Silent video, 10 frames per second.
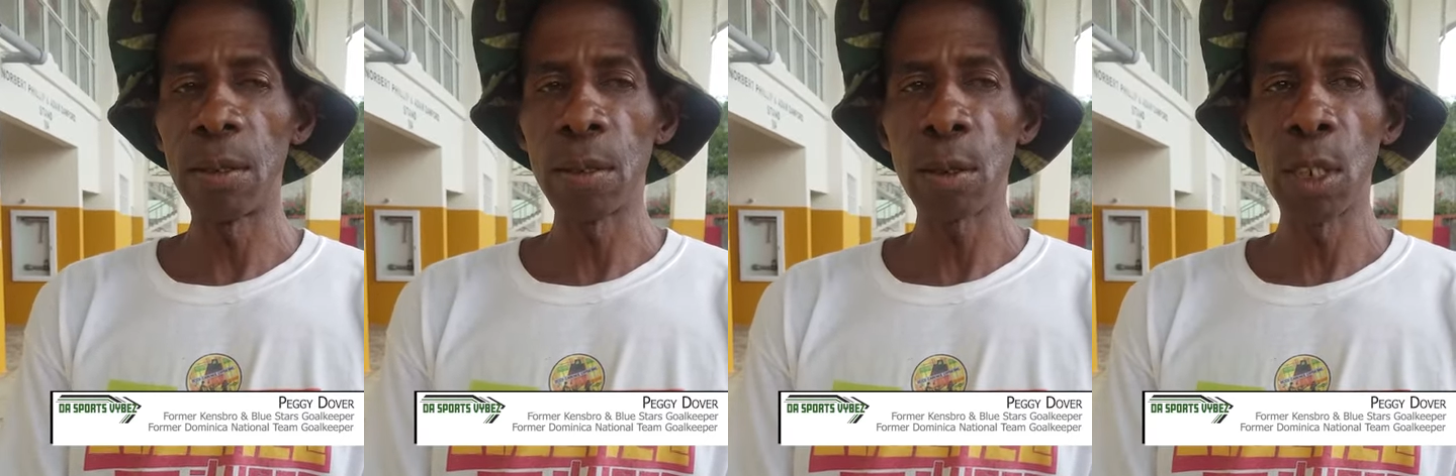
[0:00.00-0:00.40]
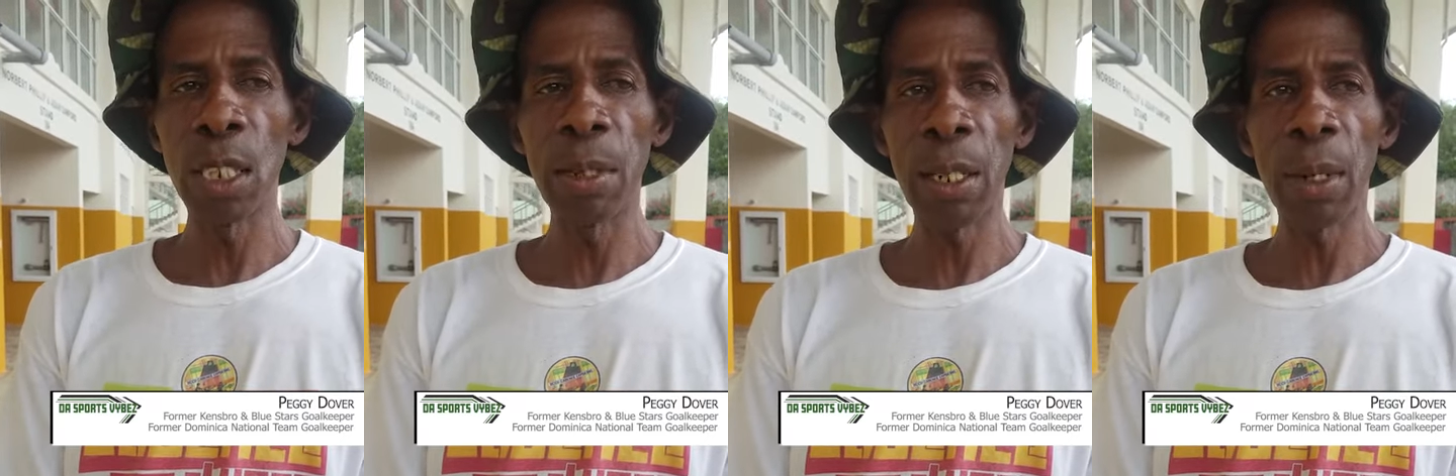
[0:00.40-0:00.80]
Tony
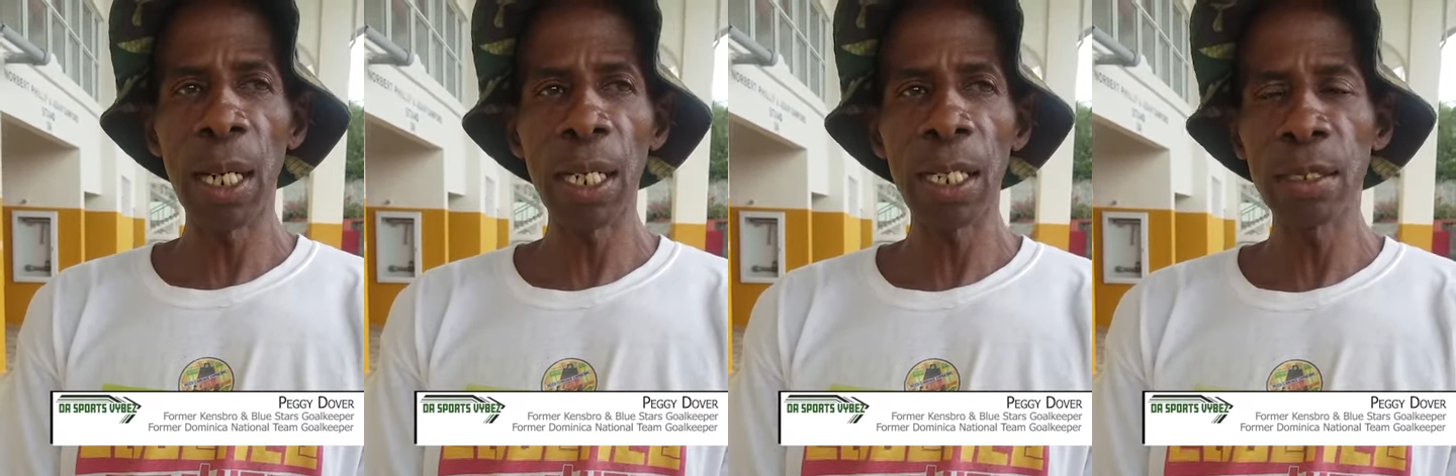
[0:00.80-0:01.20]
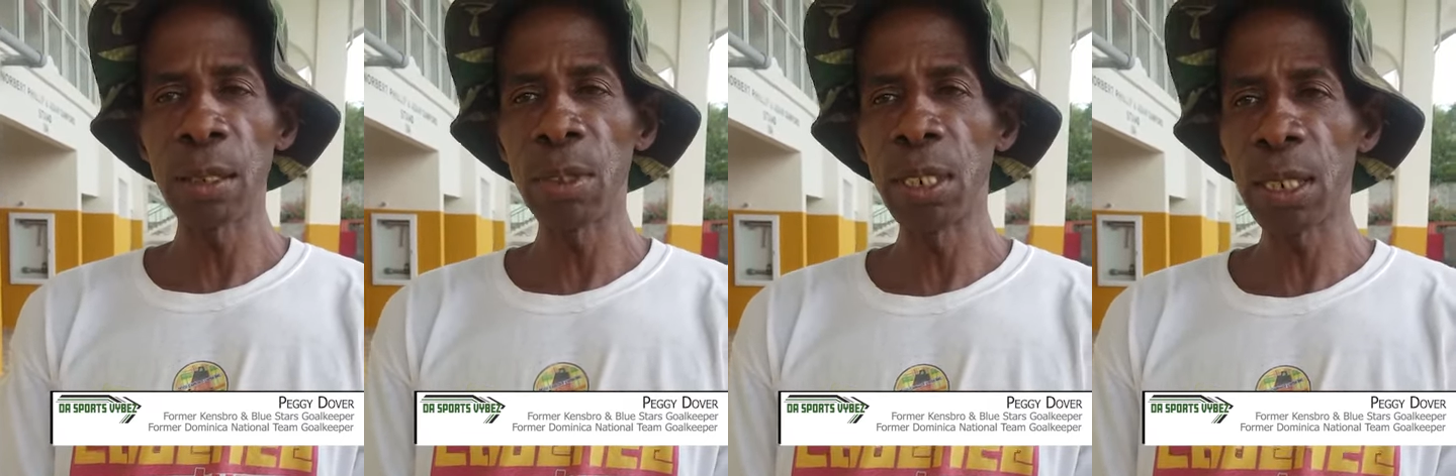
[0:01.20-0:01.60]
Manuel, Askew,
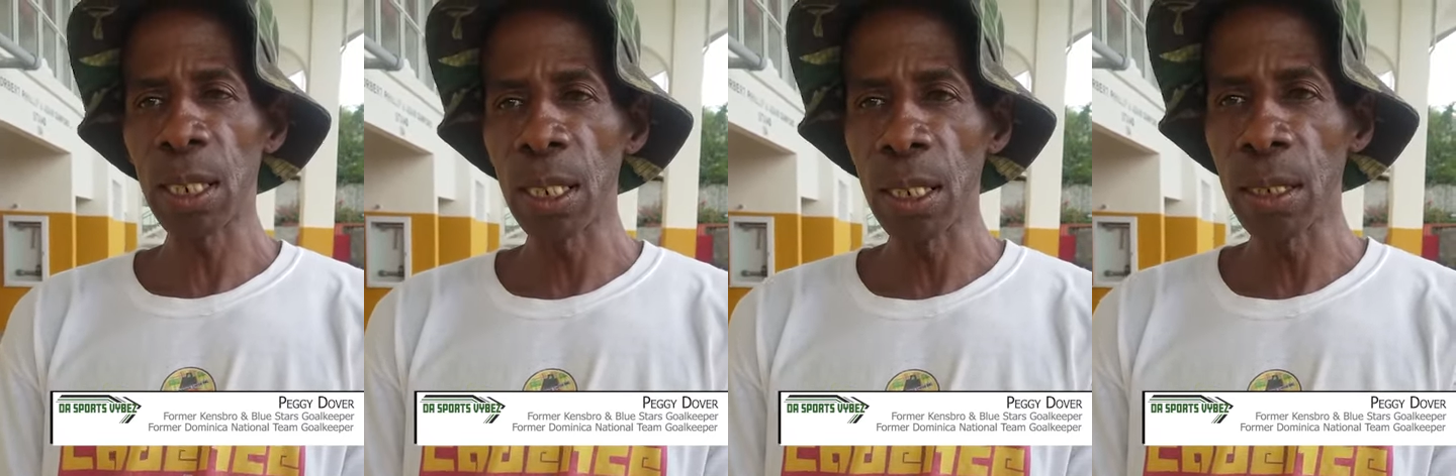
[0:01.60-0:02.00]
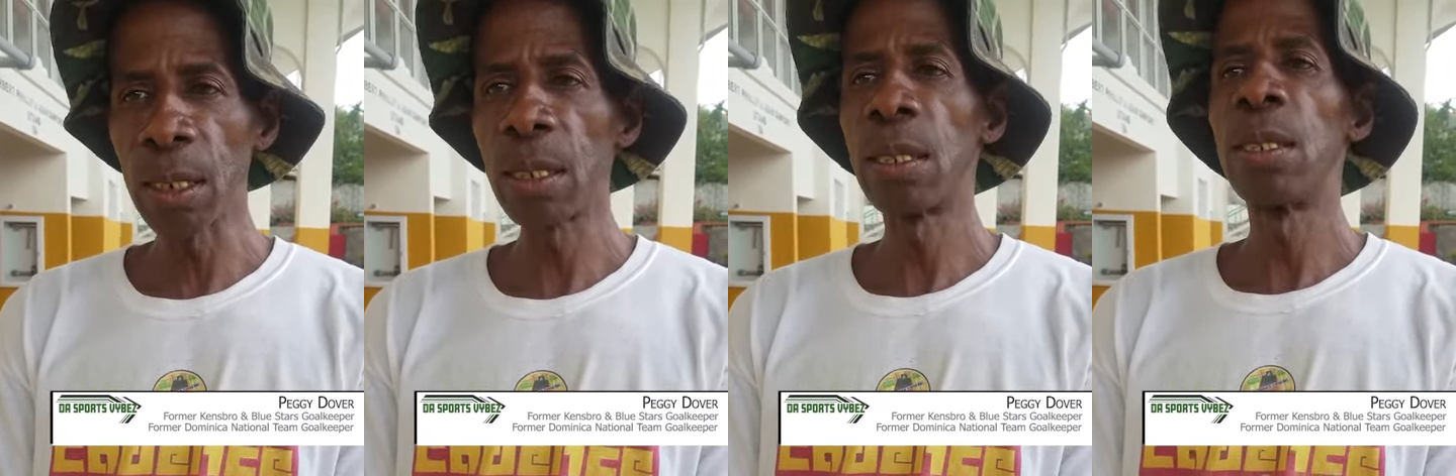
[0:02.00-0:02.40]
Winston.
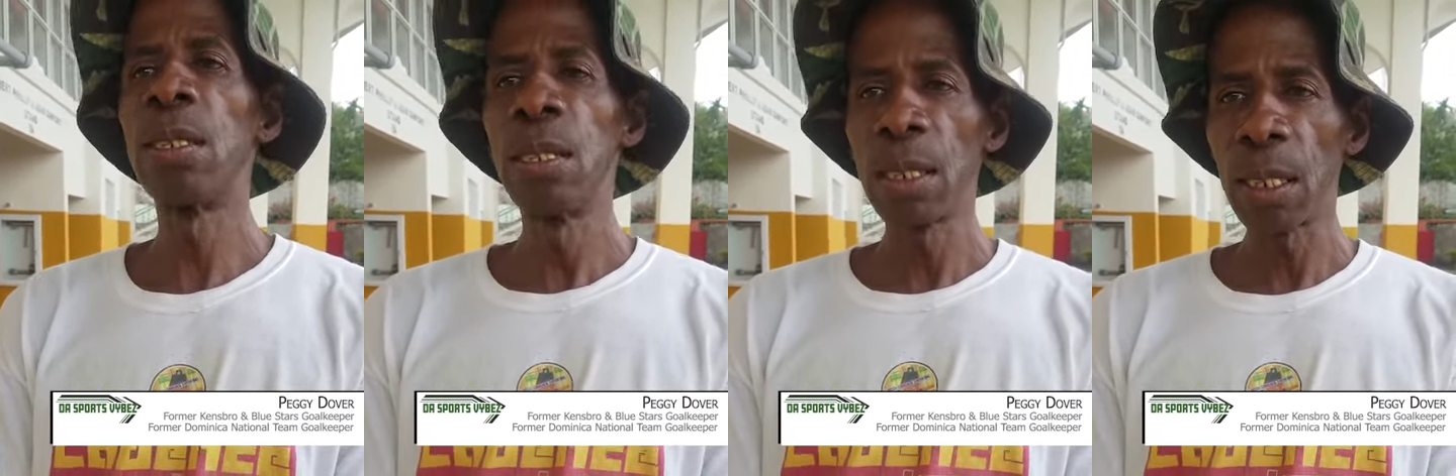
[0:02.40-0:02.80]
All right.